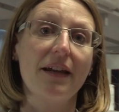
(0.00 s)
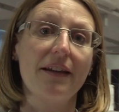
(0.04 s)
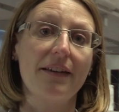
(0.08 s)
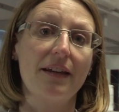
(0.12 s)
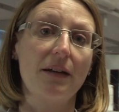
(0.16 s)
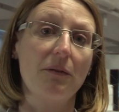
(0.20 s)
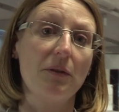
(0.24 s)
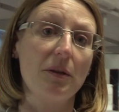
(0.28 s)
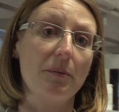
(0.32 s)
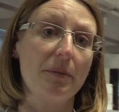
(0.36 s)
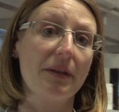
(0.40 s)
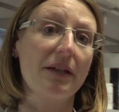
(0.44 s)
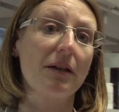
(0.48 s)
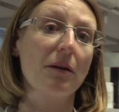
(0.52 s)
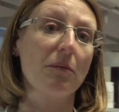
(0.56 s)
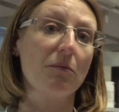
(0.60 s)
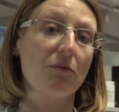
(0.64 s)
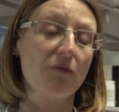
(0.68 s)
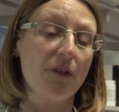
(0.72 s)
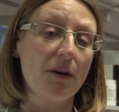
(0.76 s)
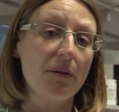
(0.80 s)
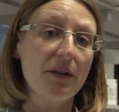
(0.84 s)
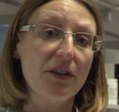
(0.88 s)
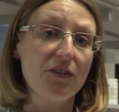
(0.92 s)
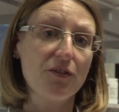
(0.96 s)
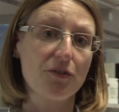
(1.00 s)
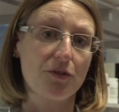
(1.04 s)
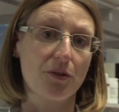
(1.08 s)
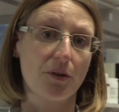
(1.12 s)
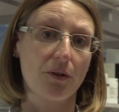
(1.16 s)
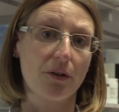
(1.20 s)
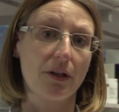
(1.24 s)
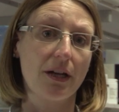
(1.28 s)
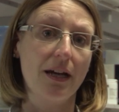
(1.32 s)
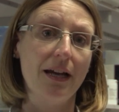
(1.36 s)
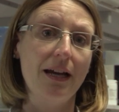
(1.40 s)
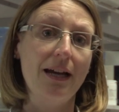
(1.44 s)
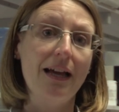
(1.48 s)
and they will become very
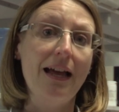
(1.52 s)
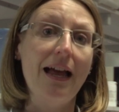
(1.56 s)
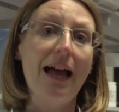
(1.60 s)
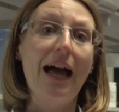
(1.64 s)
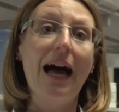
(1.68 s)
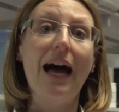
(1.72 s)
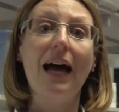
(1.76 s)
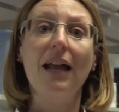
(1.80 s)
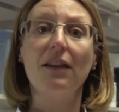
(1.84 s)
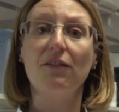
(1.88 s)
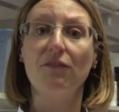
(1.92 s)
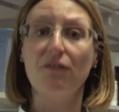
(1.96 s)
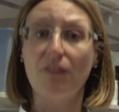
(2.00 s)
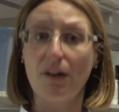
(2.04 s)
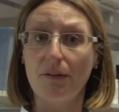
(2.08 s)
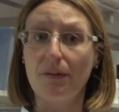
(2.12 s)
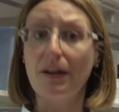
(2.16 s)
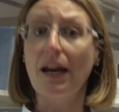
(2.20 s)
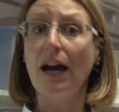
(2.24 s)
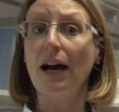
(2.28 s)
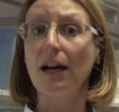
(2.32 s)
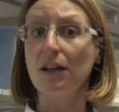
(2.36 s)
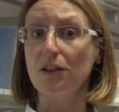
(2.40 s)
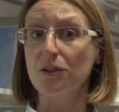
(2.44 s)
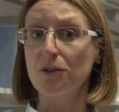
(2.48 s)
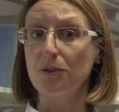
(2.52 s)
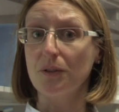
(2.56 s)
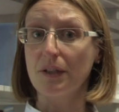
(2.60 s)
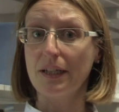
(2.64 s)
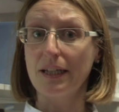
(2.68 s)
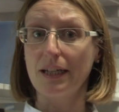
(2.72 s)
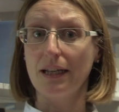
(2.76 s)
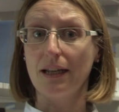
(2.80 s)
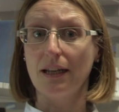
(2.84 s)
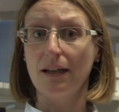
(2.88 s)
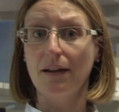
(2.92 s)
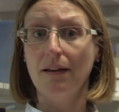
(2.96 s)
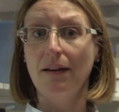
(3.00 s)
strong and very hard to
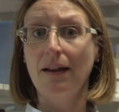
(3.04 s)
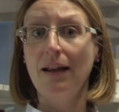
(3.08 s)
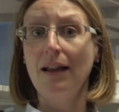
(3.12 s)
kill.